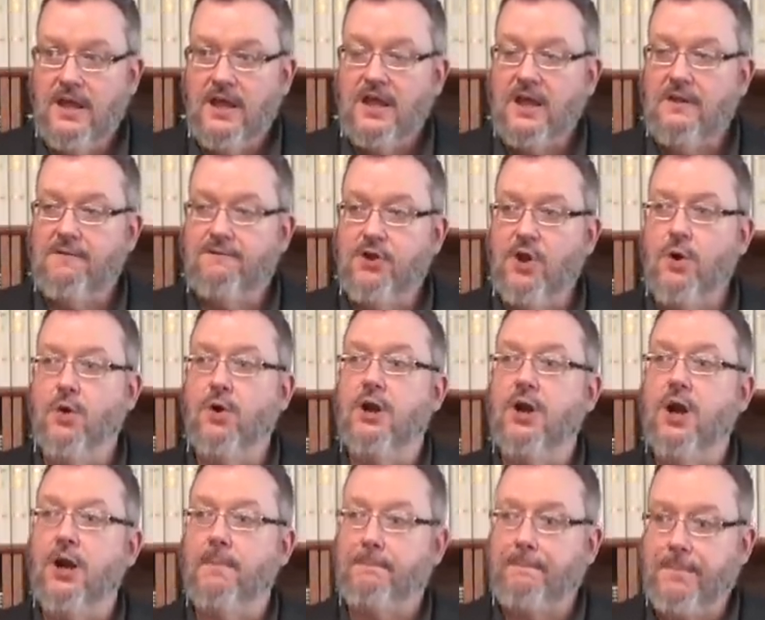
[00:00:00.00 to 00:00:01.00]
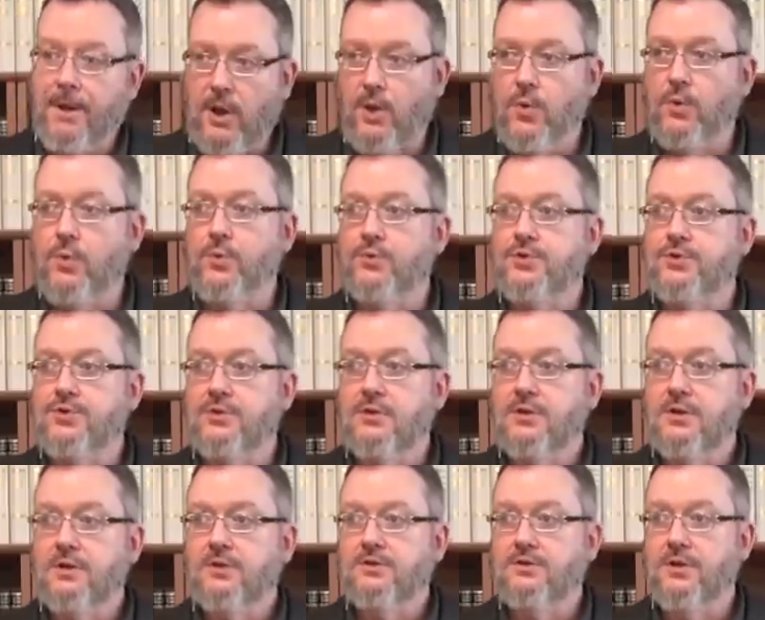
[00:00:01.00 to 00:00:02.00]
If you are opposed
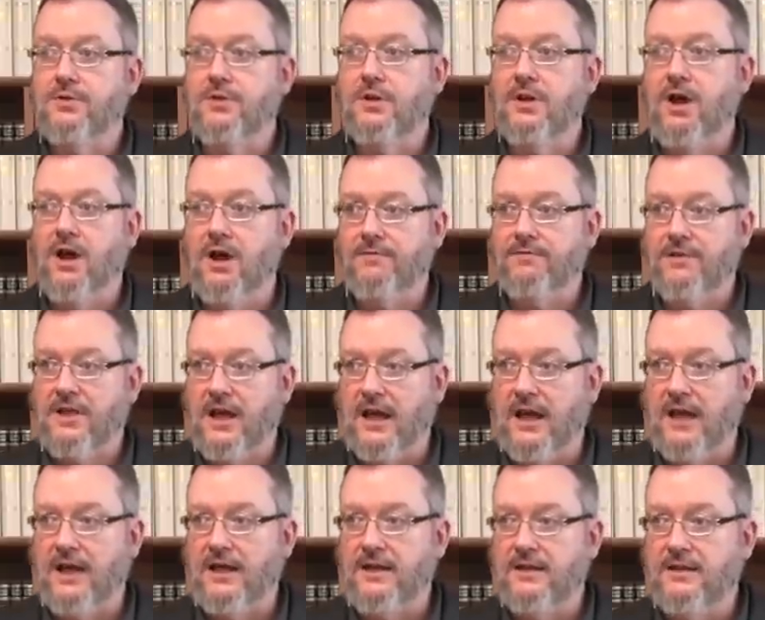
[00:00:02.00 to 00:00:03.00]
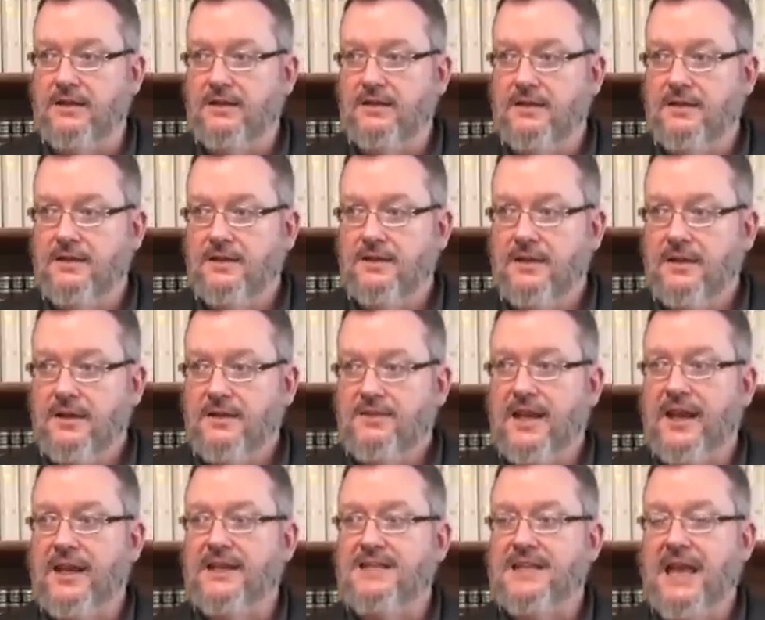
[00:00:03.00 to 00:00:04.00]
to the law of God,
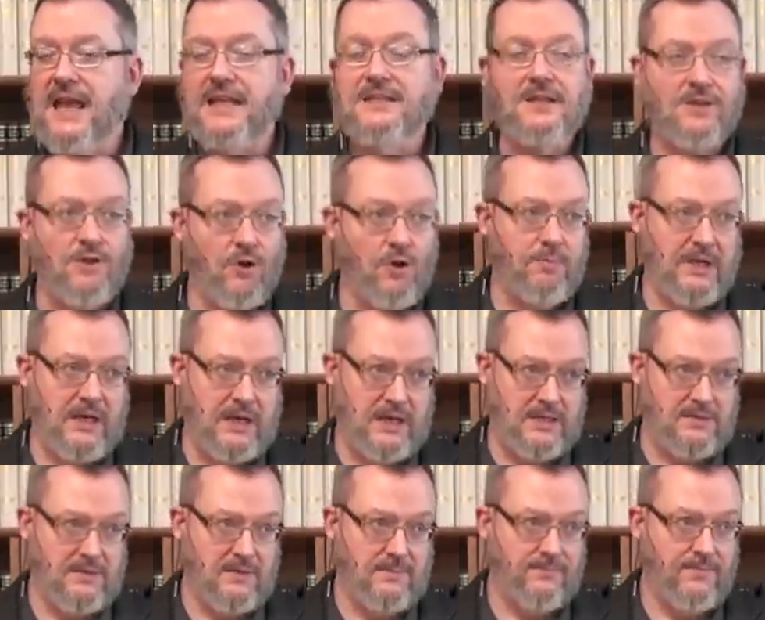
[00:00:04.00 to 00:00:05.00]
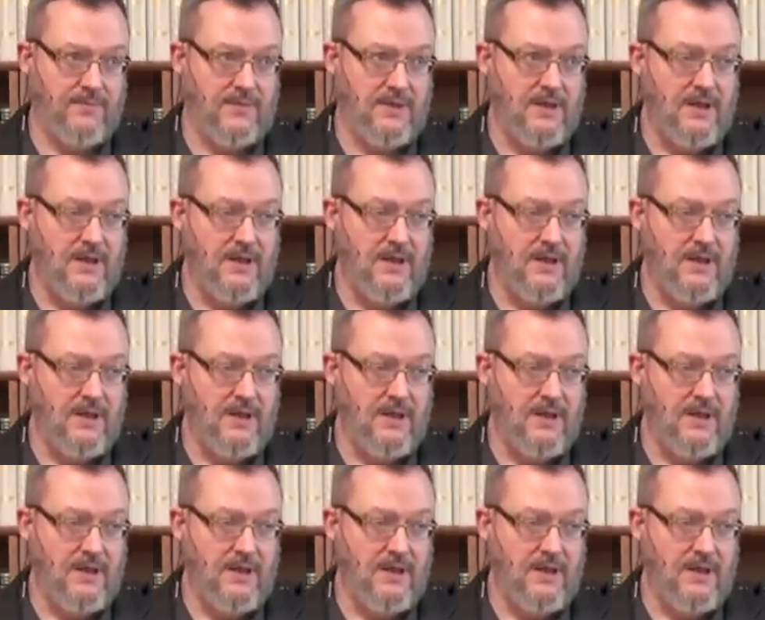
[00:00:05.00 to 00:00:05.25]
that is antinomianism.